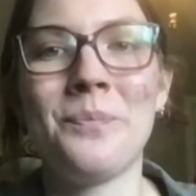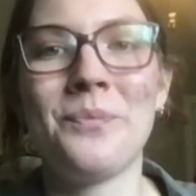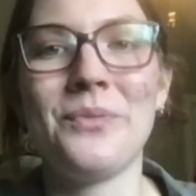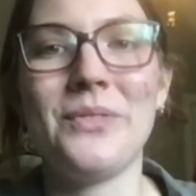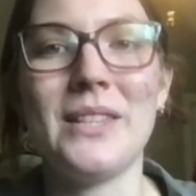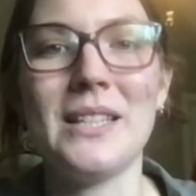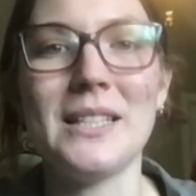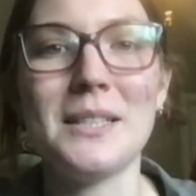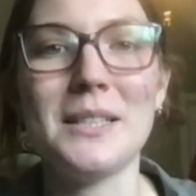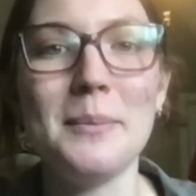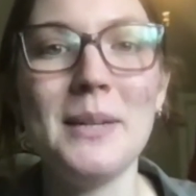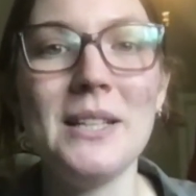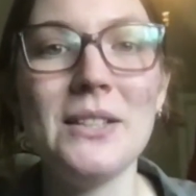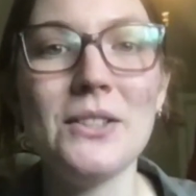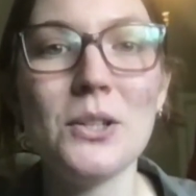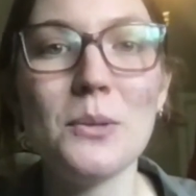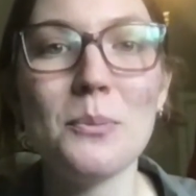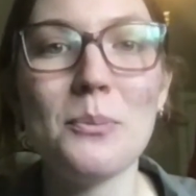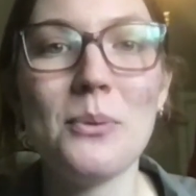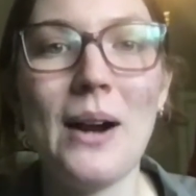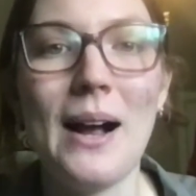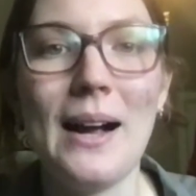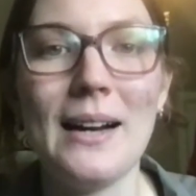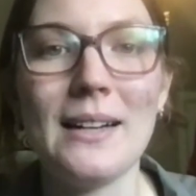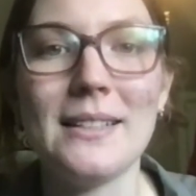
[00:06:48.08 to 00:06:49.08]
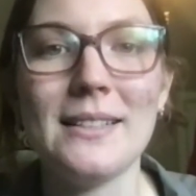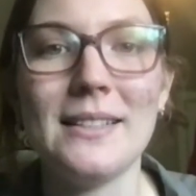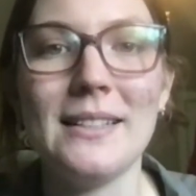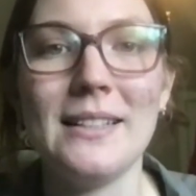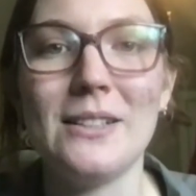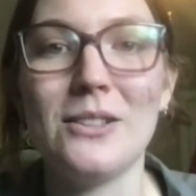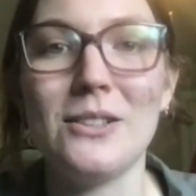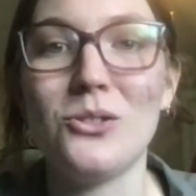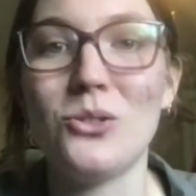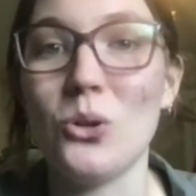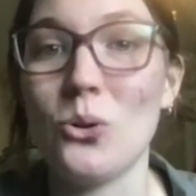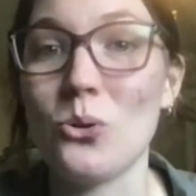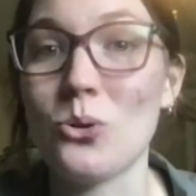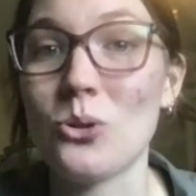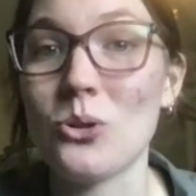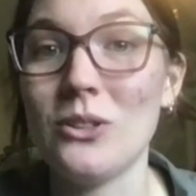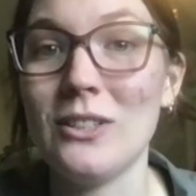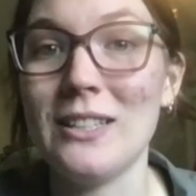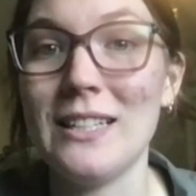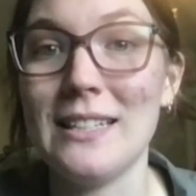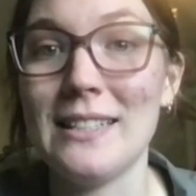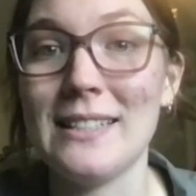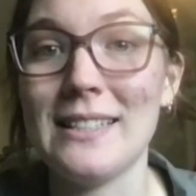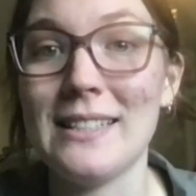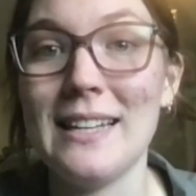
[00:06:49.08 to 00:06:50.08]
This means you're practicing social
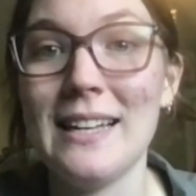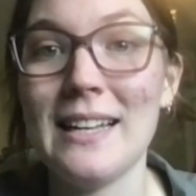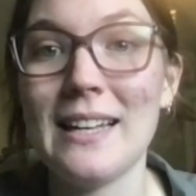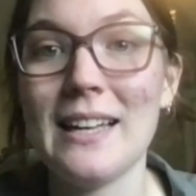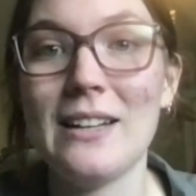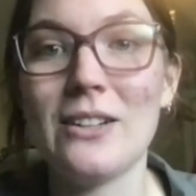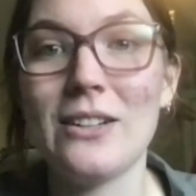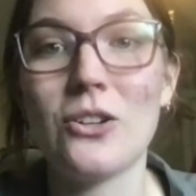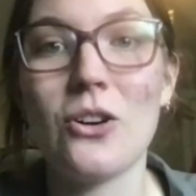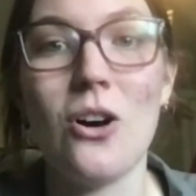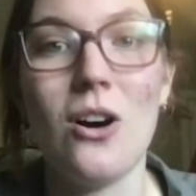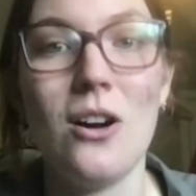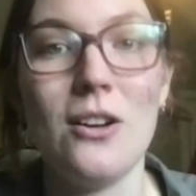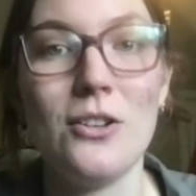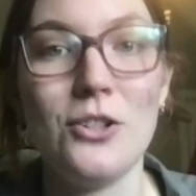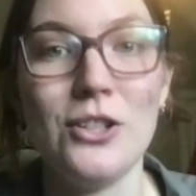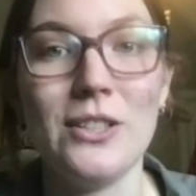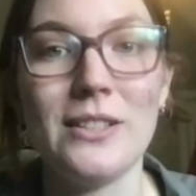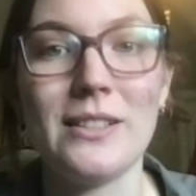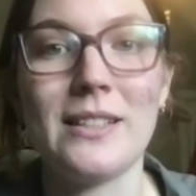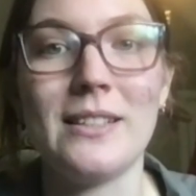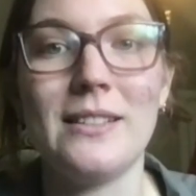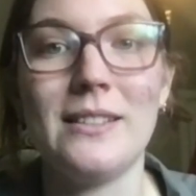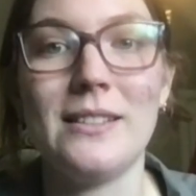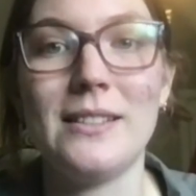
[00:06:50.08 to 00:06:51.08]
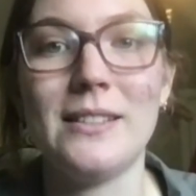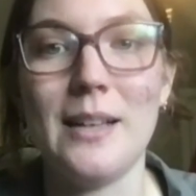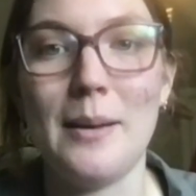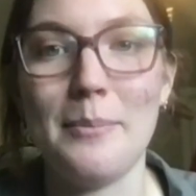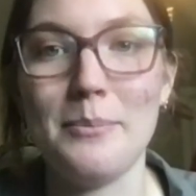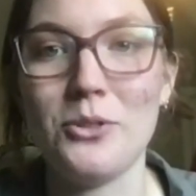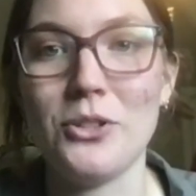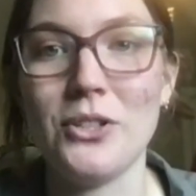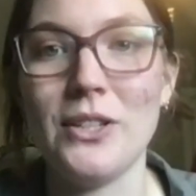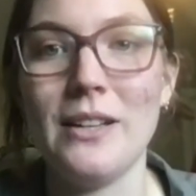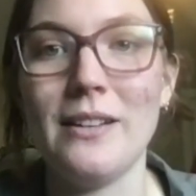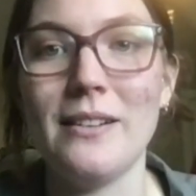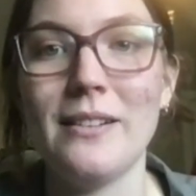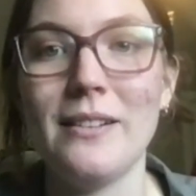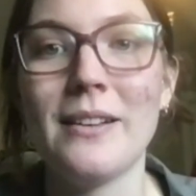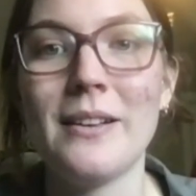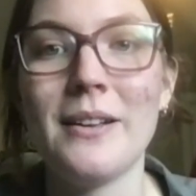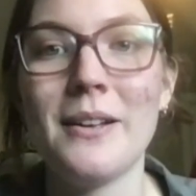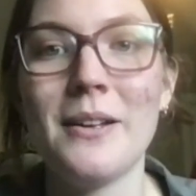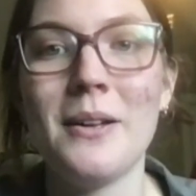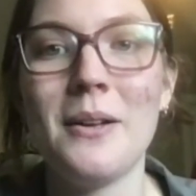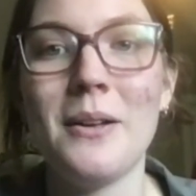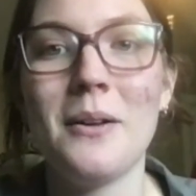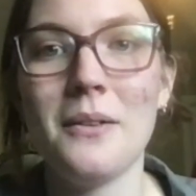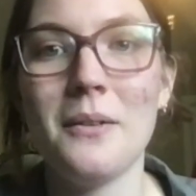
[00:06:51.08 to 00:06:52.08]
listening and conscious consumption.
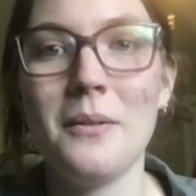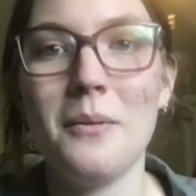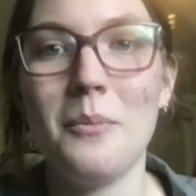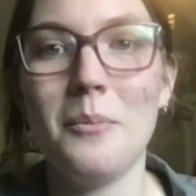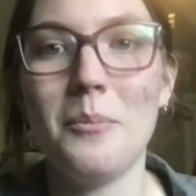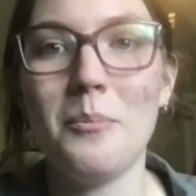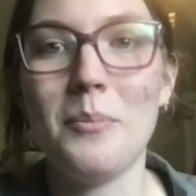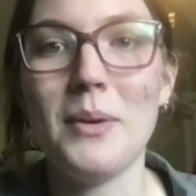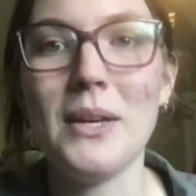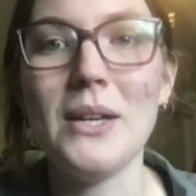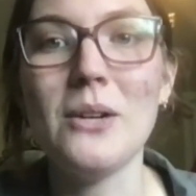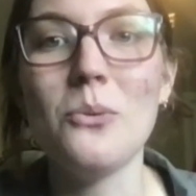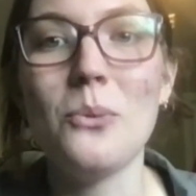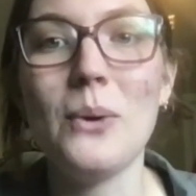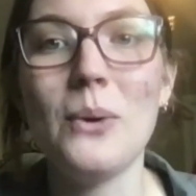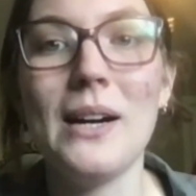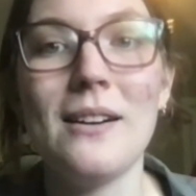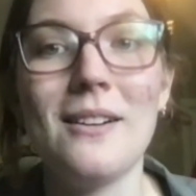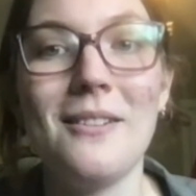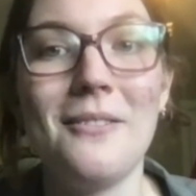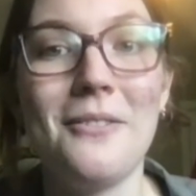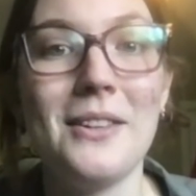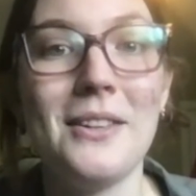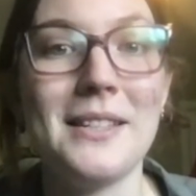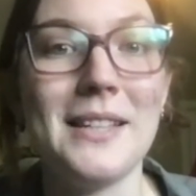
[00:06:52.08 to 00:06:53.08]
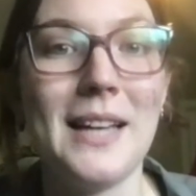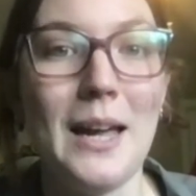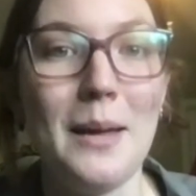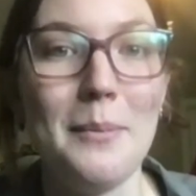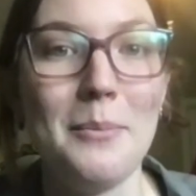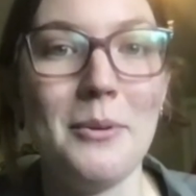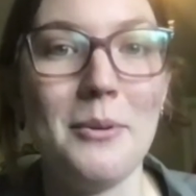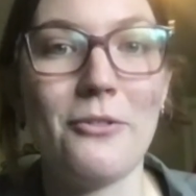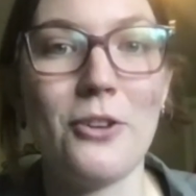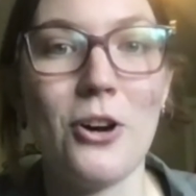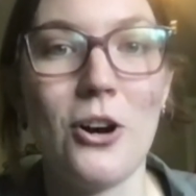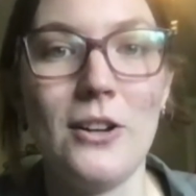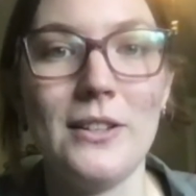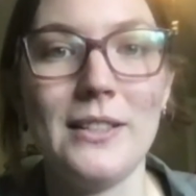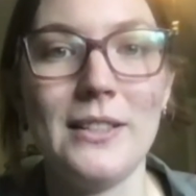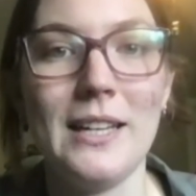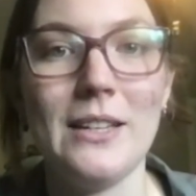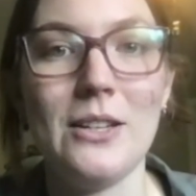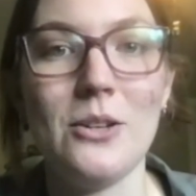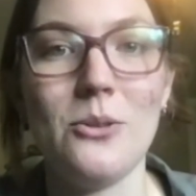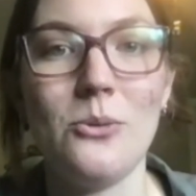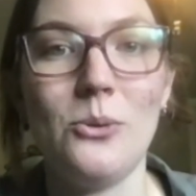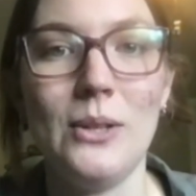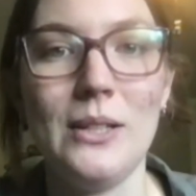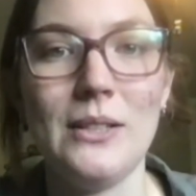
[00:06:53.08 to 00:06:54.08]
Be aware of the type of content
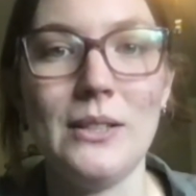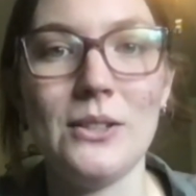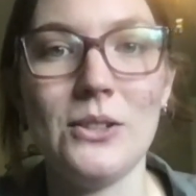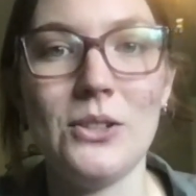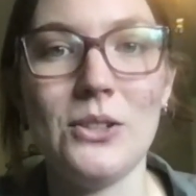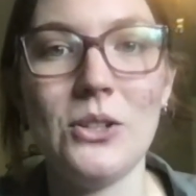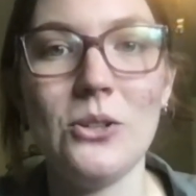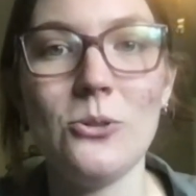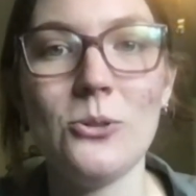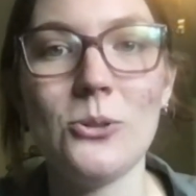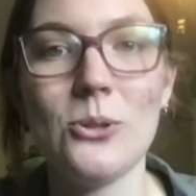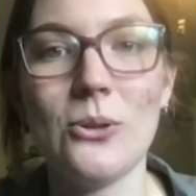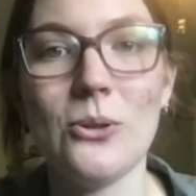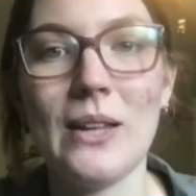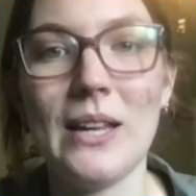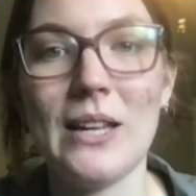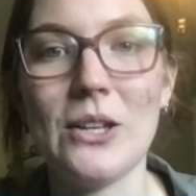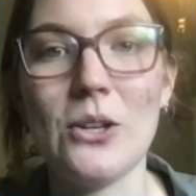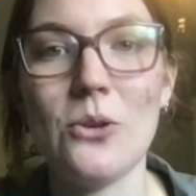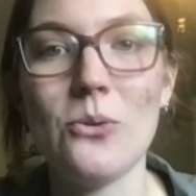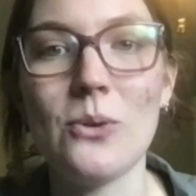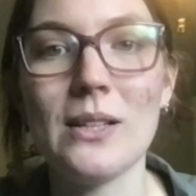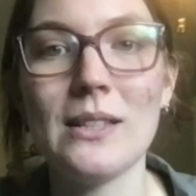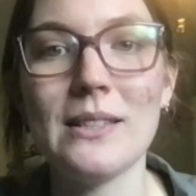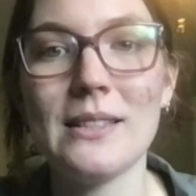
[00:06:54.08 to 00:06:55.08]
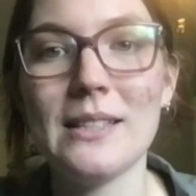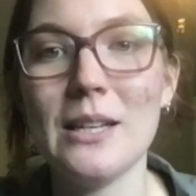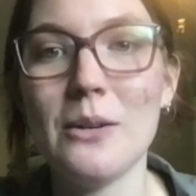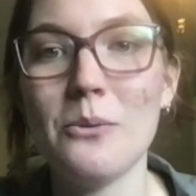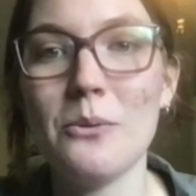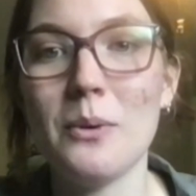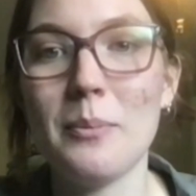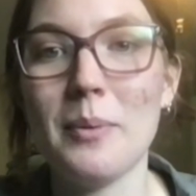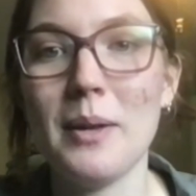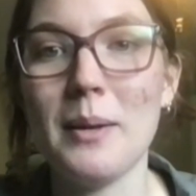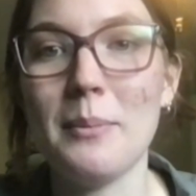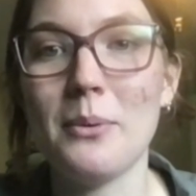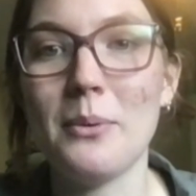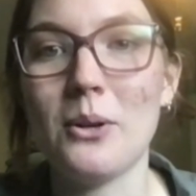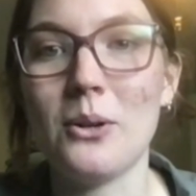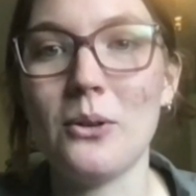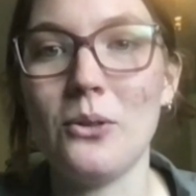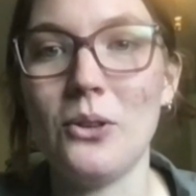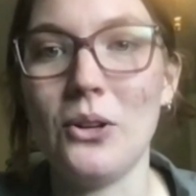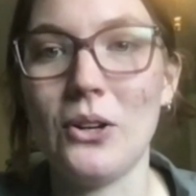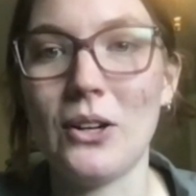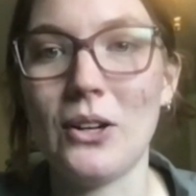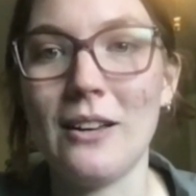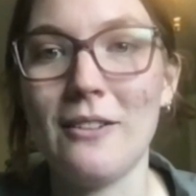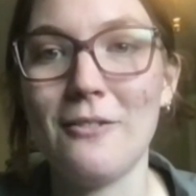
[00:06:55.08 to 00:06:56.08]
you listen to so that you can see what people are
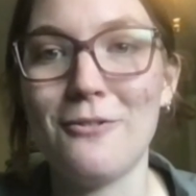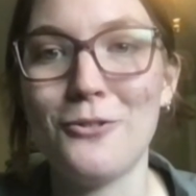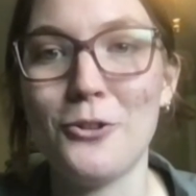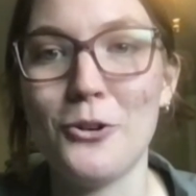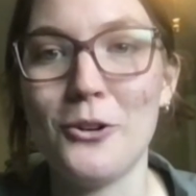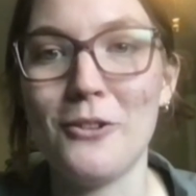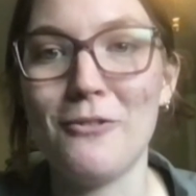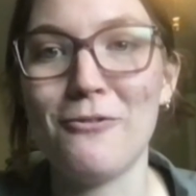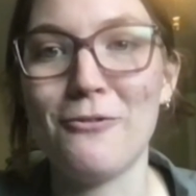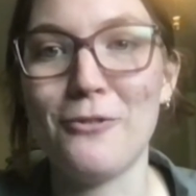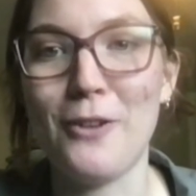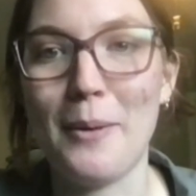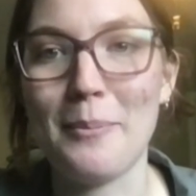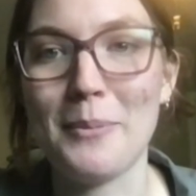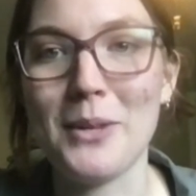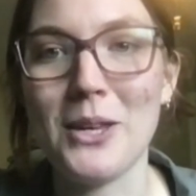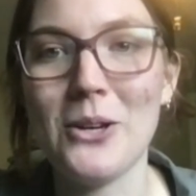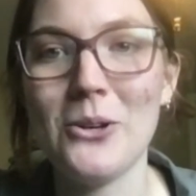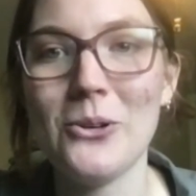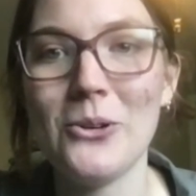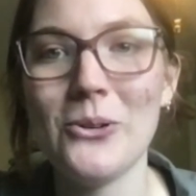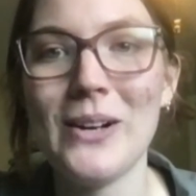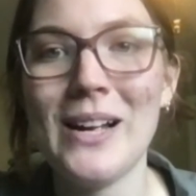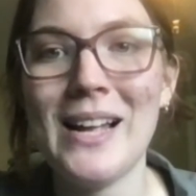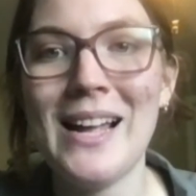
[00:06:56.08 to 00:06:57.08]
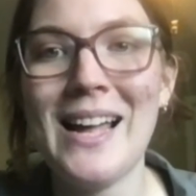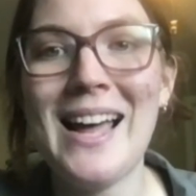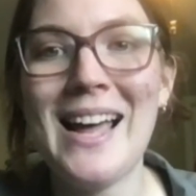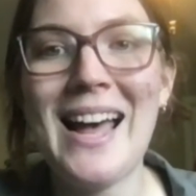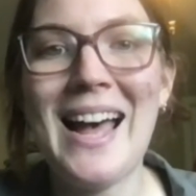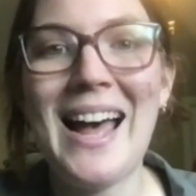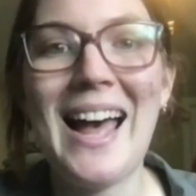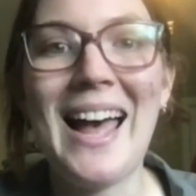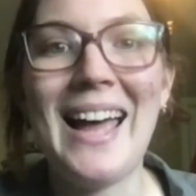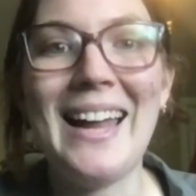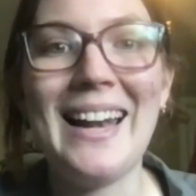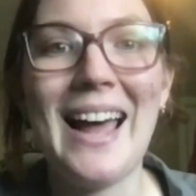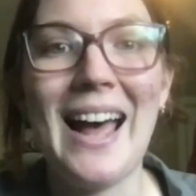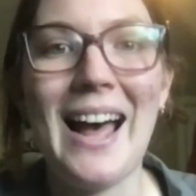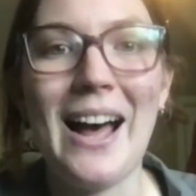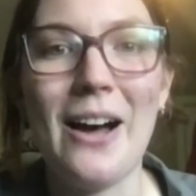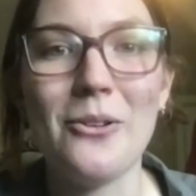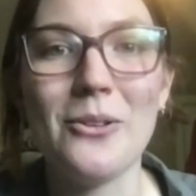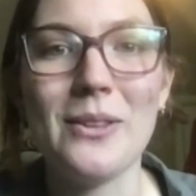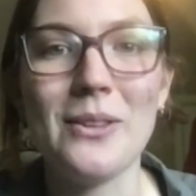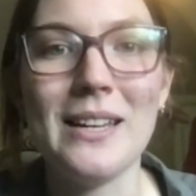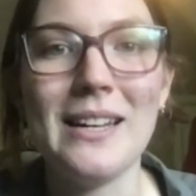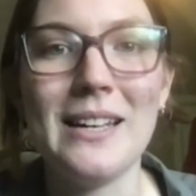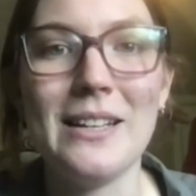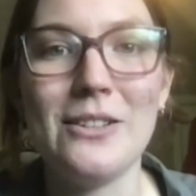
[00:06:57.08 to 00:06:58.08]
looking for from you and how
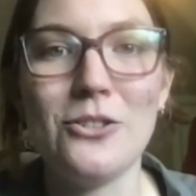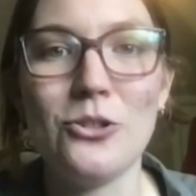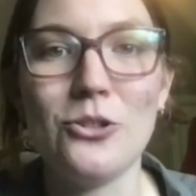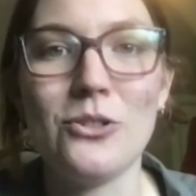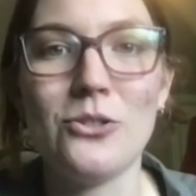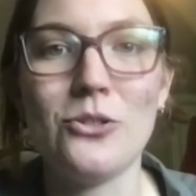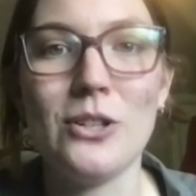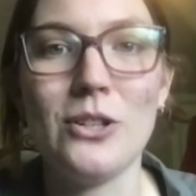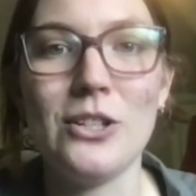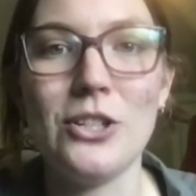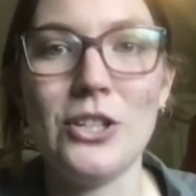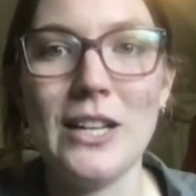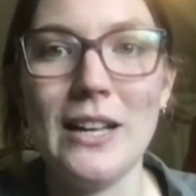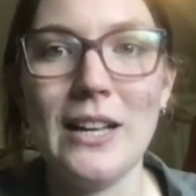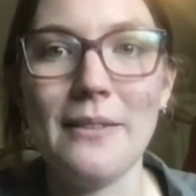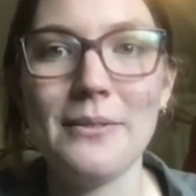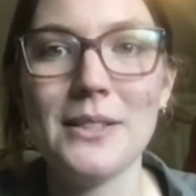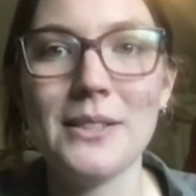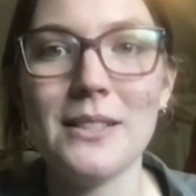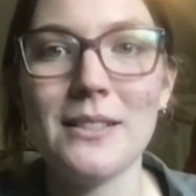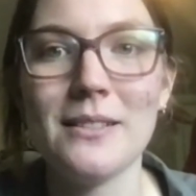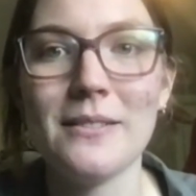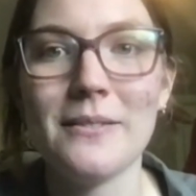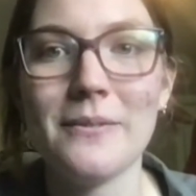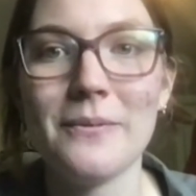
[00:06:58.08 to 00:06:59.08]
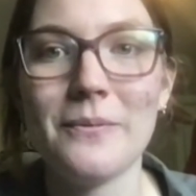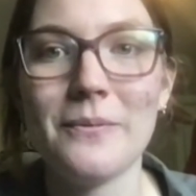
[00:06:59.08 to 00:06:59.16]
the industry shifts.